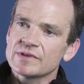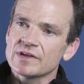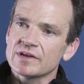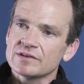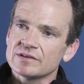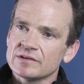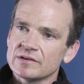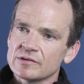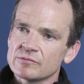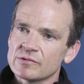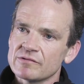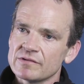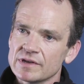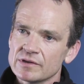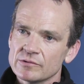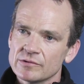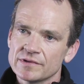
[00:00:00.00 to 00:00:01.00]
settings where
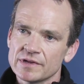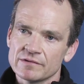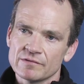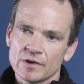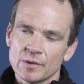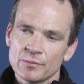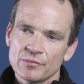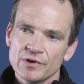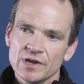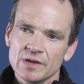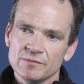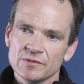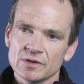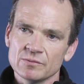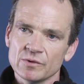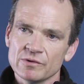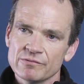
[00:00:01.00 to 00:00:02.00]
resources are at a
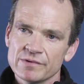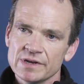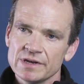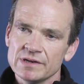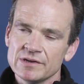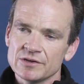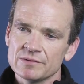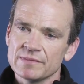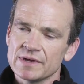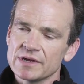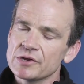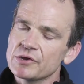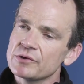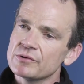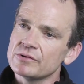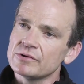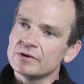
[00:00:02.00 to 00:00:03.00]
premium, we really need to make
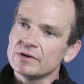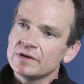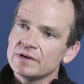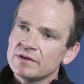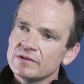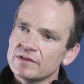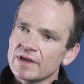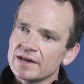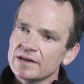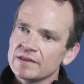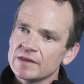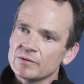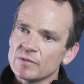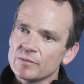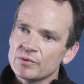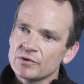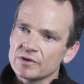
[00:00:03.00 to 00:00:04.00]
sure that
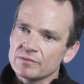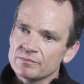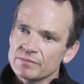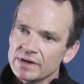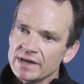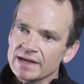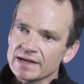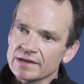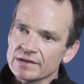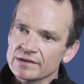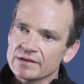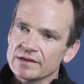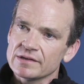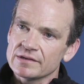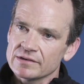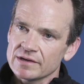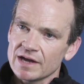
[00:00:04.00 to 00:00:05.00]
anything we put in place
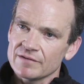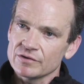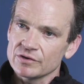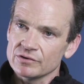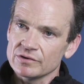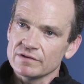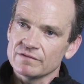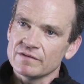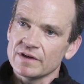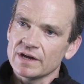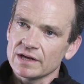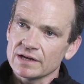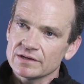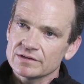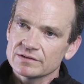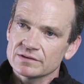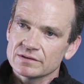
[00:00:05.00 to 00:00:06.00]
is going to have a good
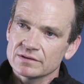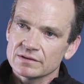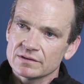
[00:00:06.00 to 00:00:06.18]
effect.